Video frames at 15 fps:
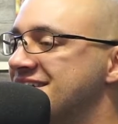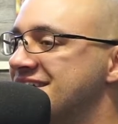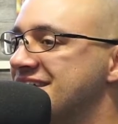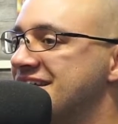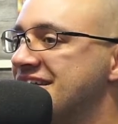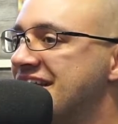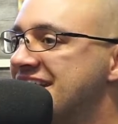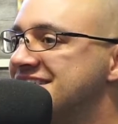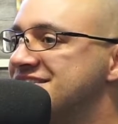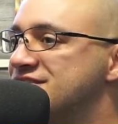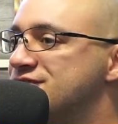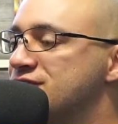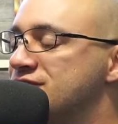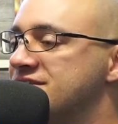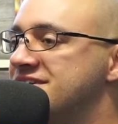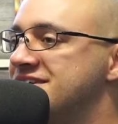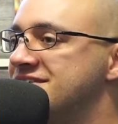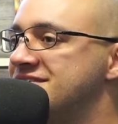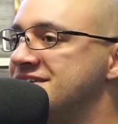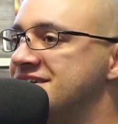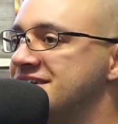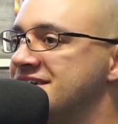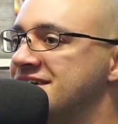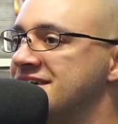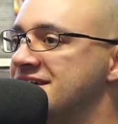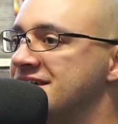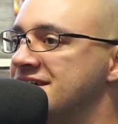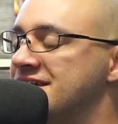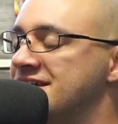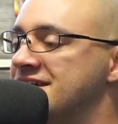License for a TV.
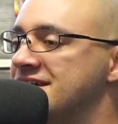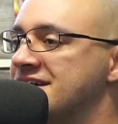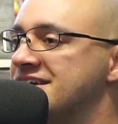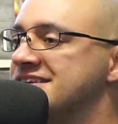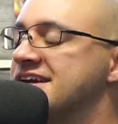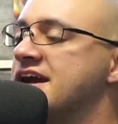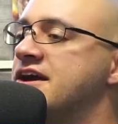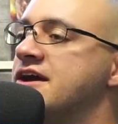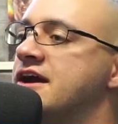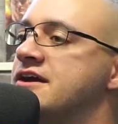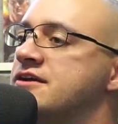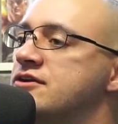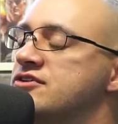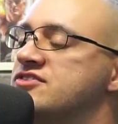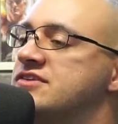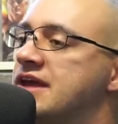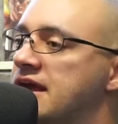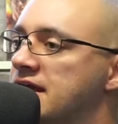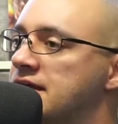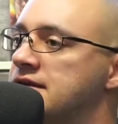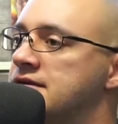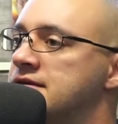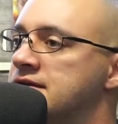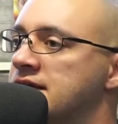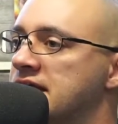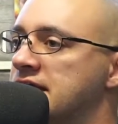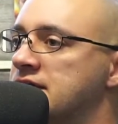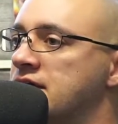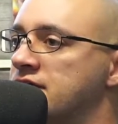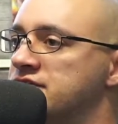Because like I understand like
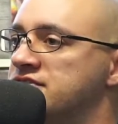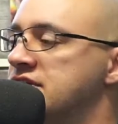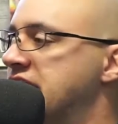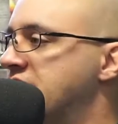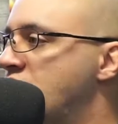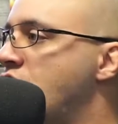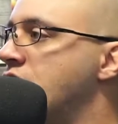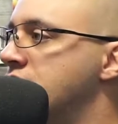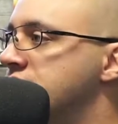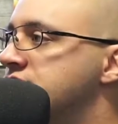obviously like cars,